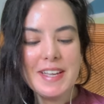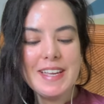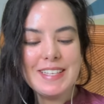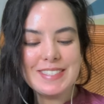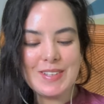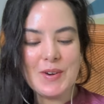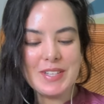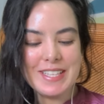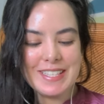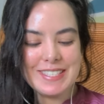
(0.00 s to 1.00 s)

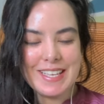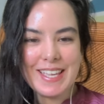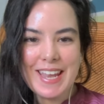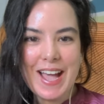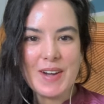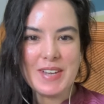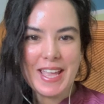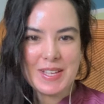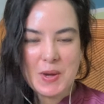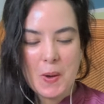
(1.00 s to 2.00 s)
So let's check it out
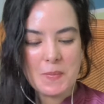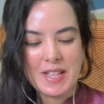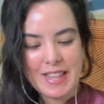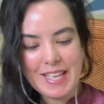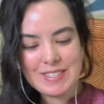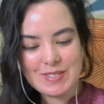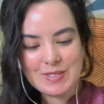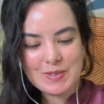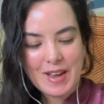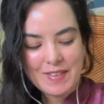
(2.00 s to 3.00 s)
and comment, like,
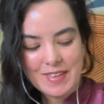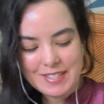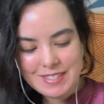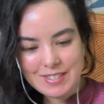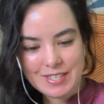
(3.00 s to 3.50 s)
subscribe, and start.